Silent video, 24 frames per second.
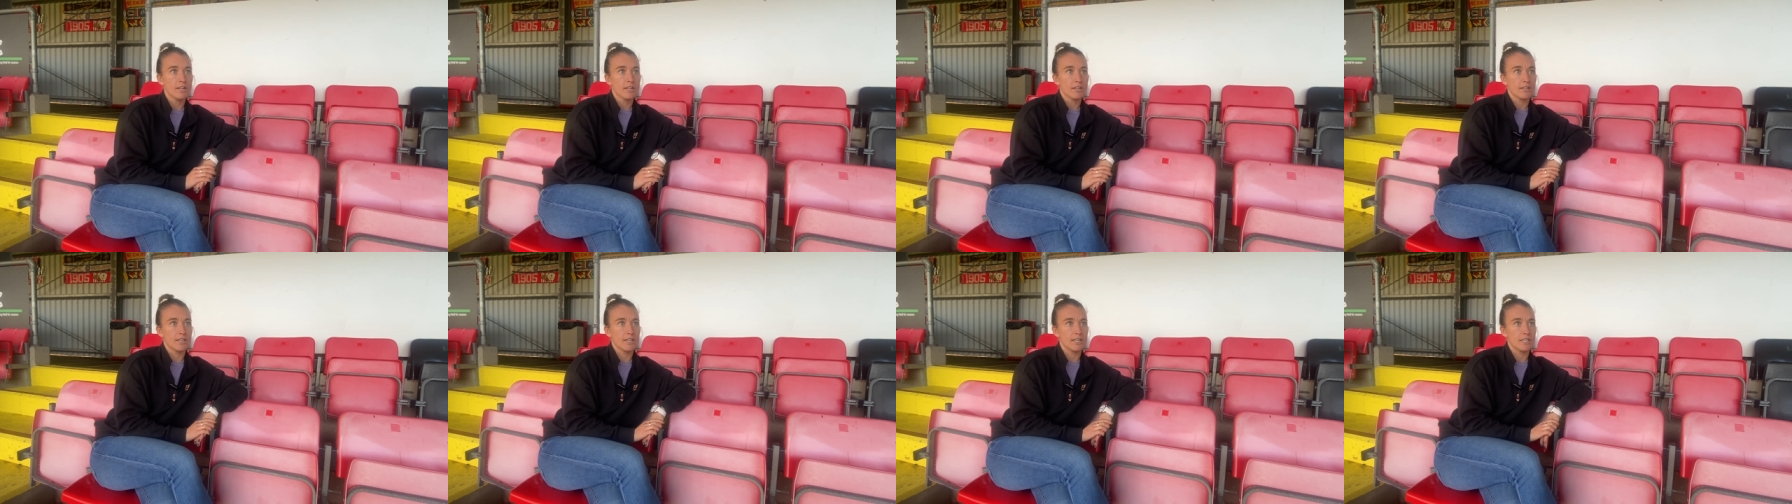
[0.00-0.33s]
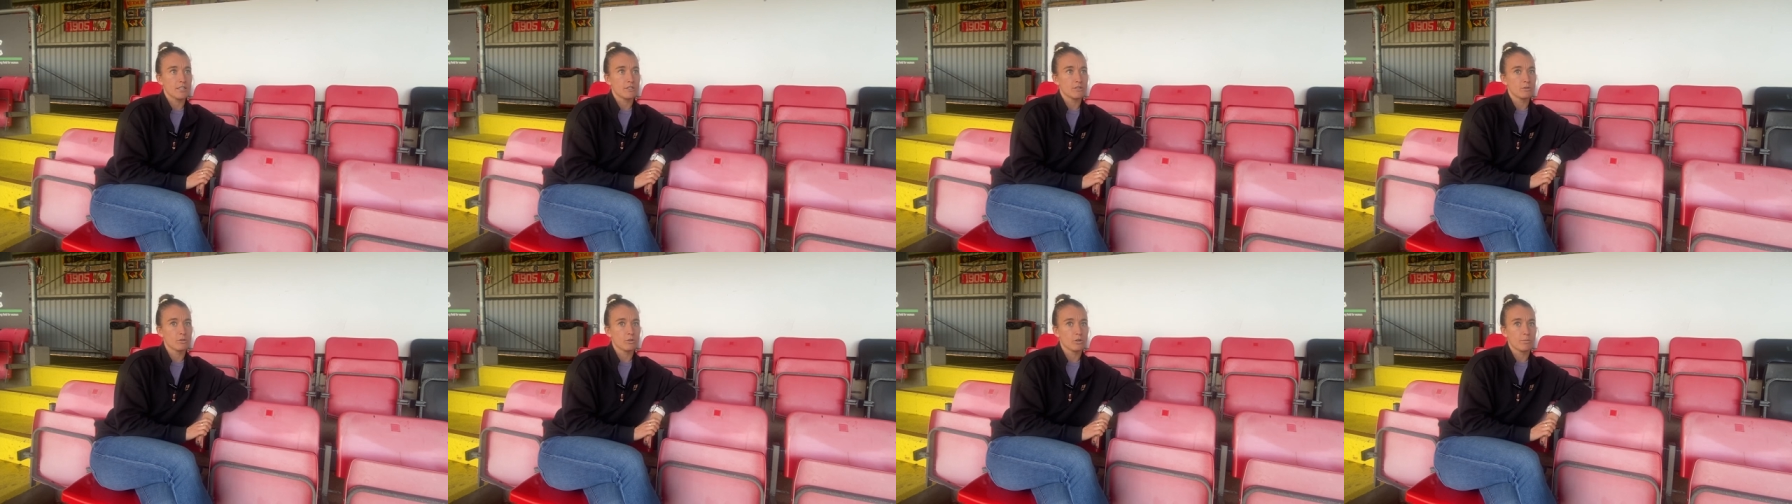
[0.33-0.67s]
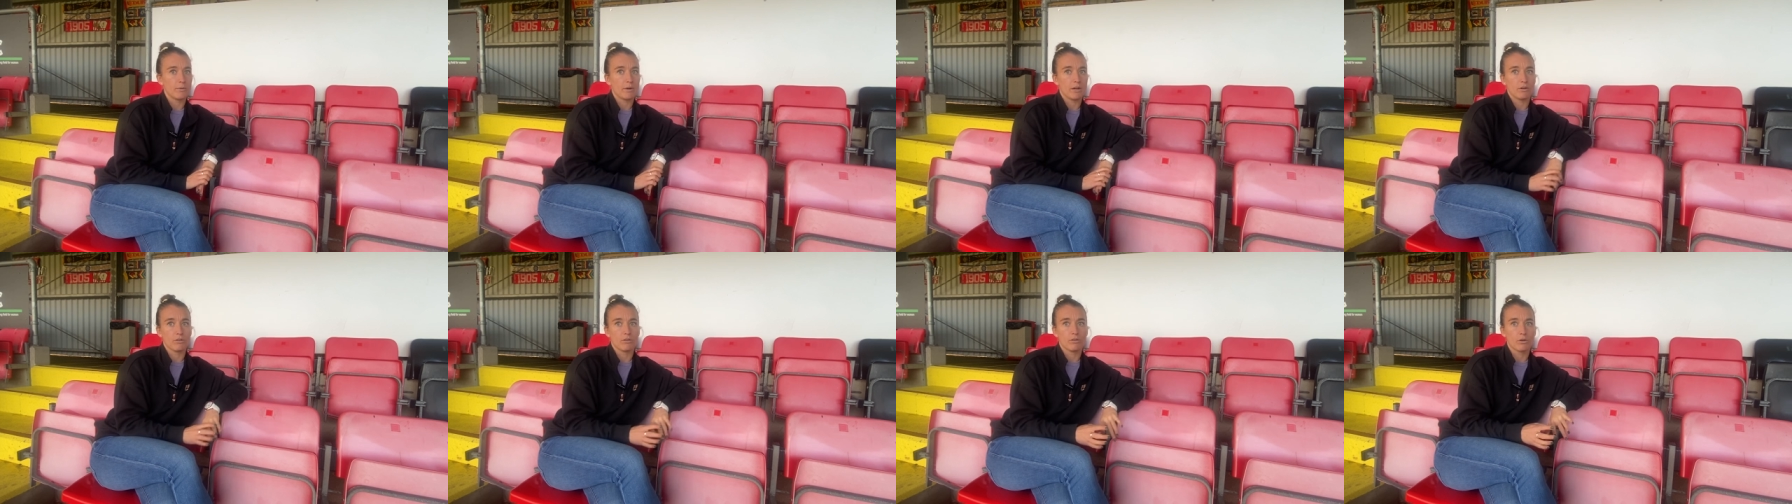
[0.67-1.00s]
they need to talk
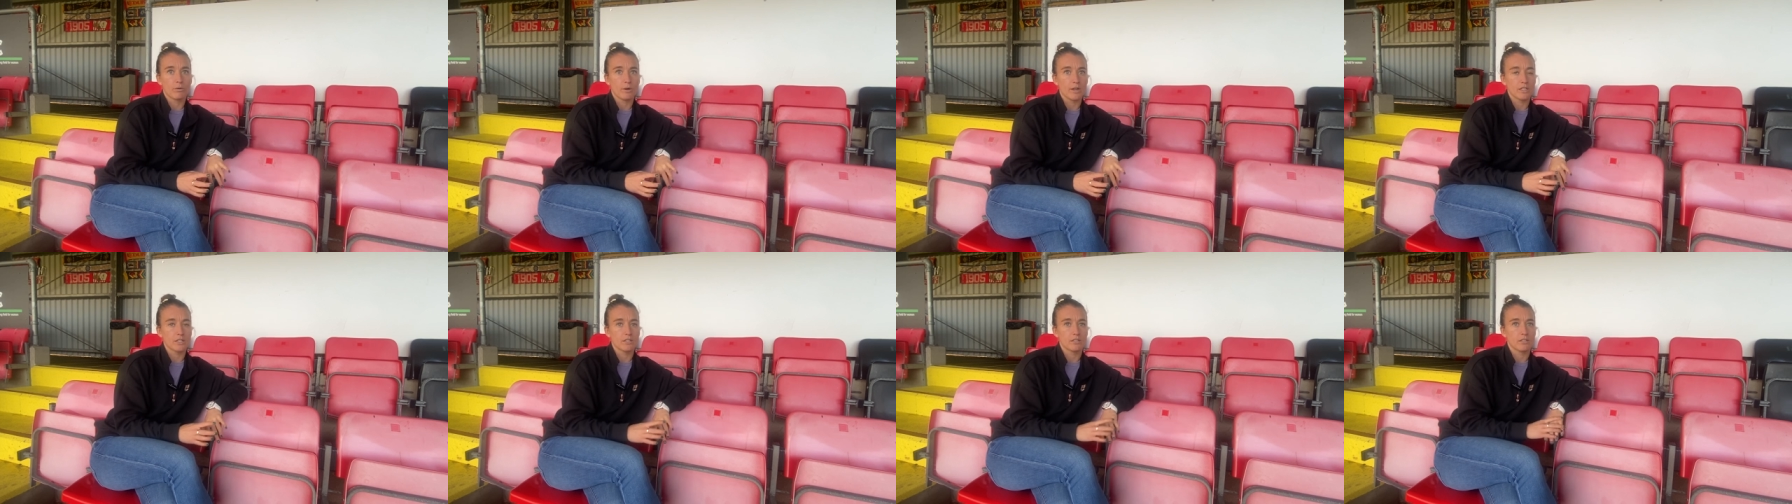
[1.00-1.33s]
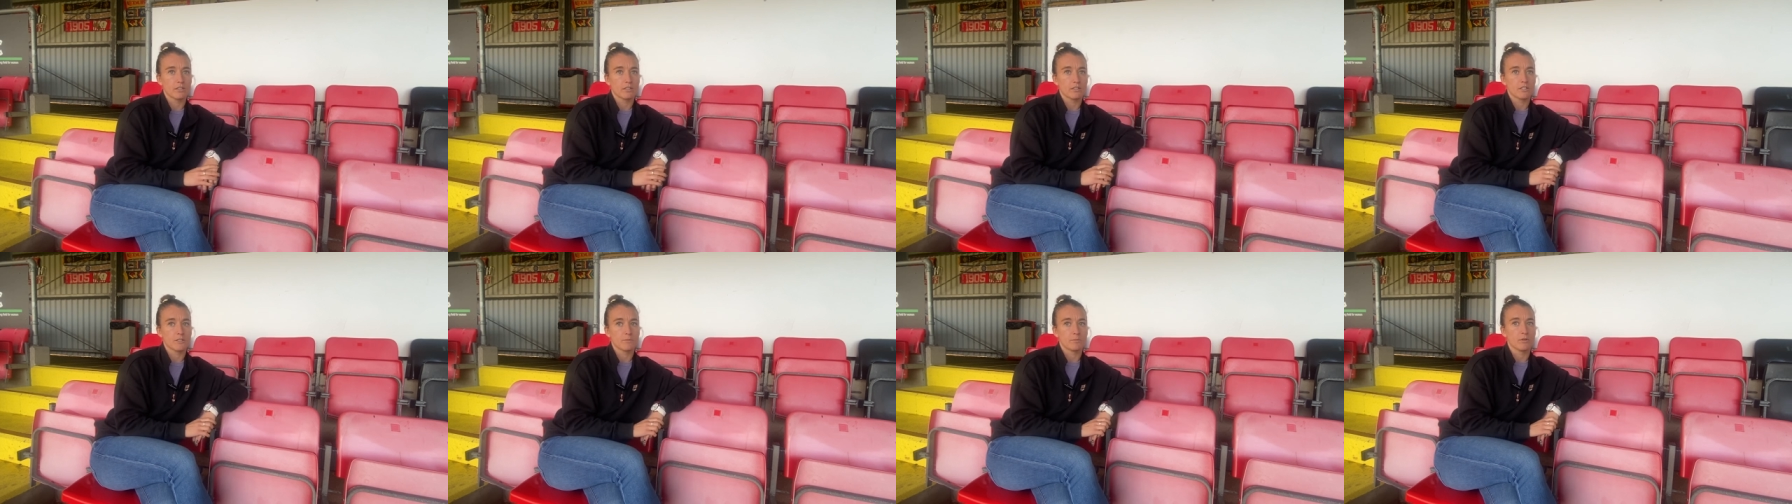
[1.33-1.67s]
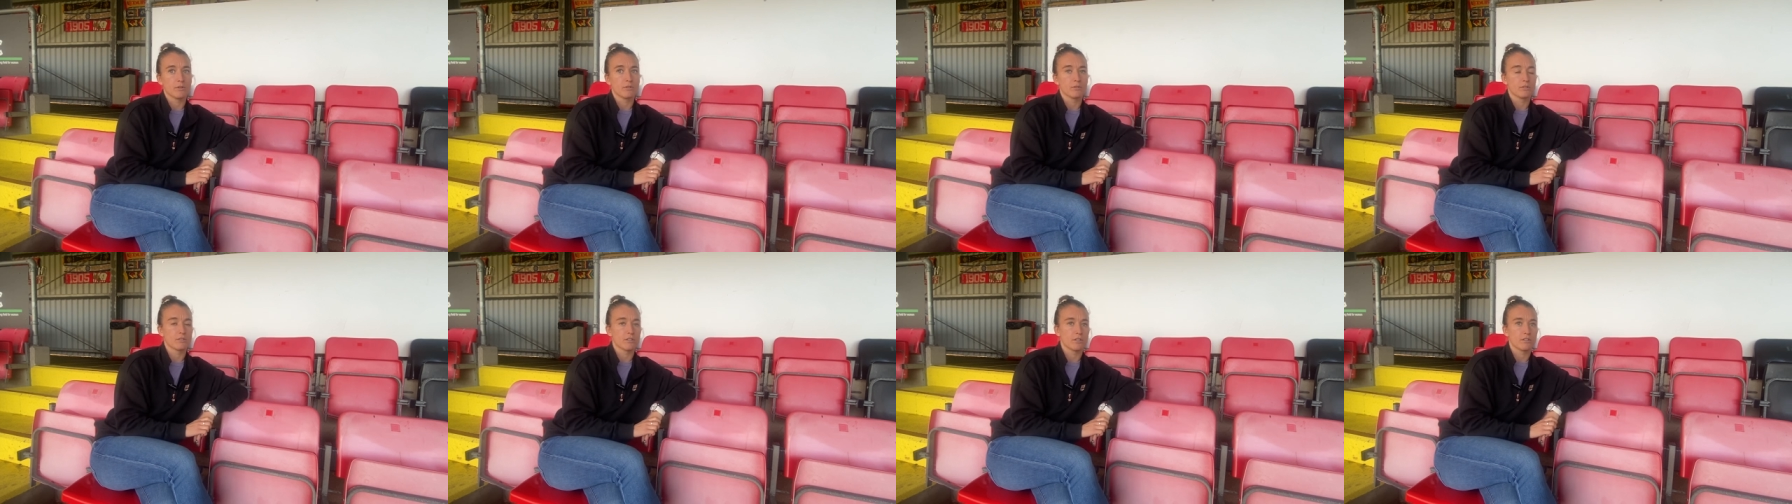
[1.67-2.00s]
about or questions but
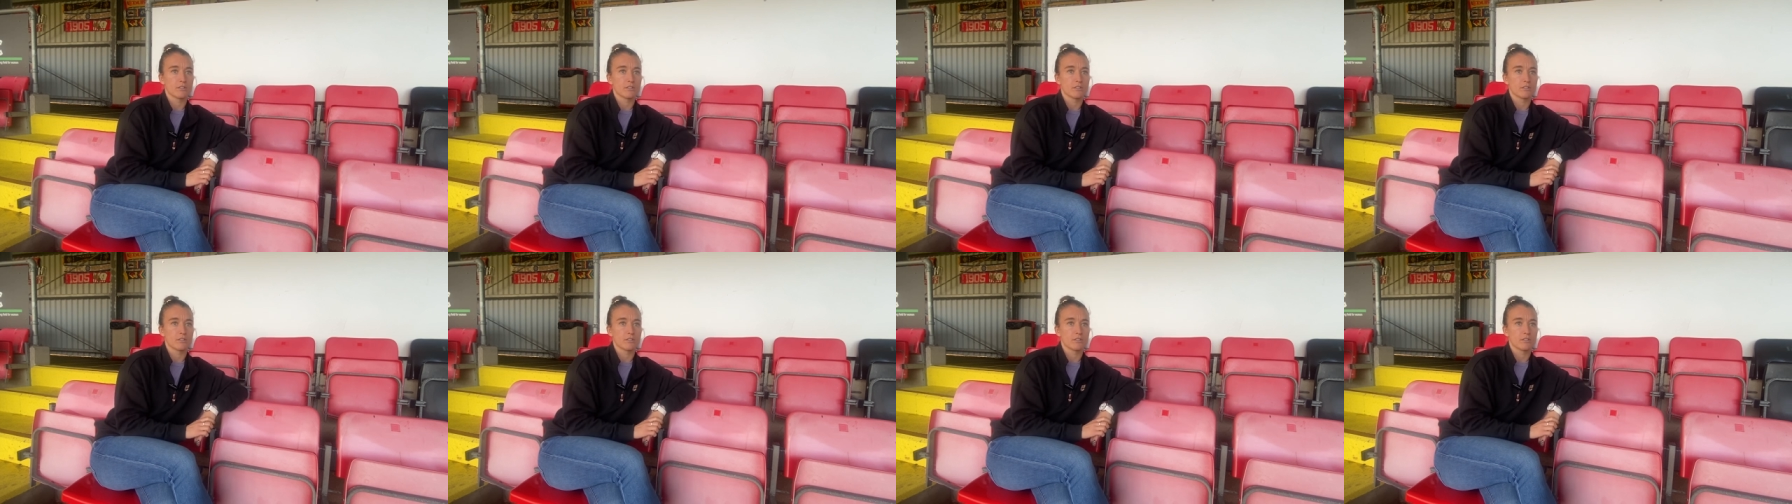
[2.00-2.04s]
also